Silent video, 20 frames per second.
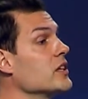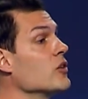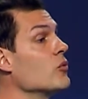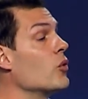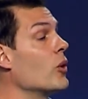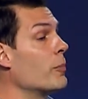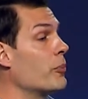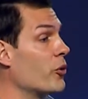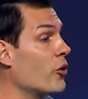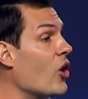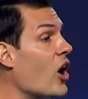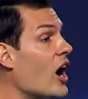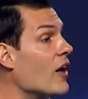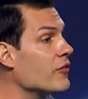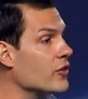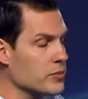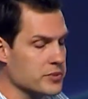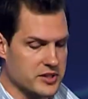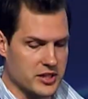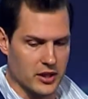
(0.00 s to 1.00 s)
of what
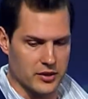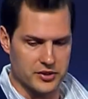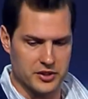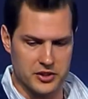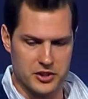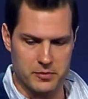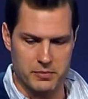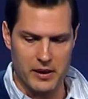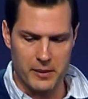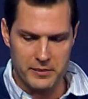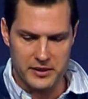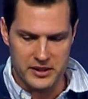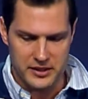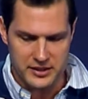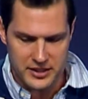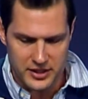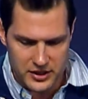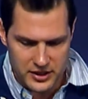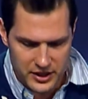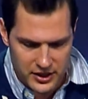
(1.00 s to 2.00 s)
Proverbs tells us about, because
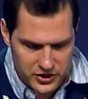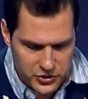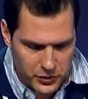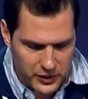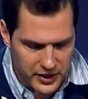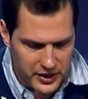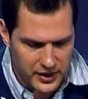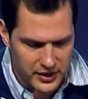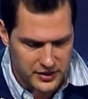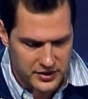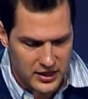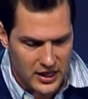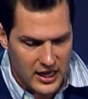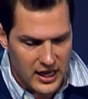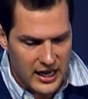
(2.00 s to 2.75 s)
here, here's what it is.